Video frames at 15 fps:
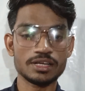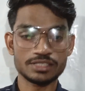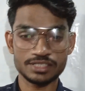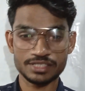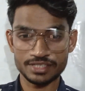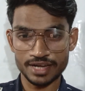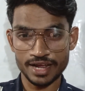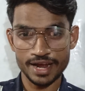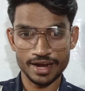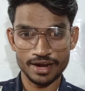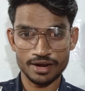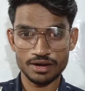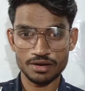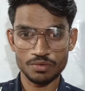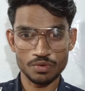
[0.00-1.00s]

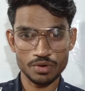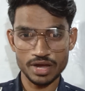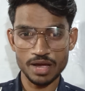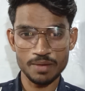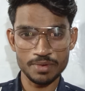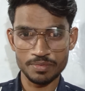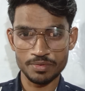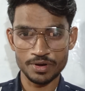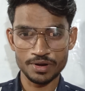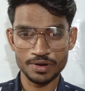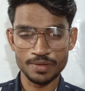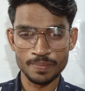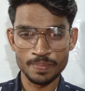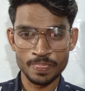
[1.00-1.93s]
stack. Okay everyone,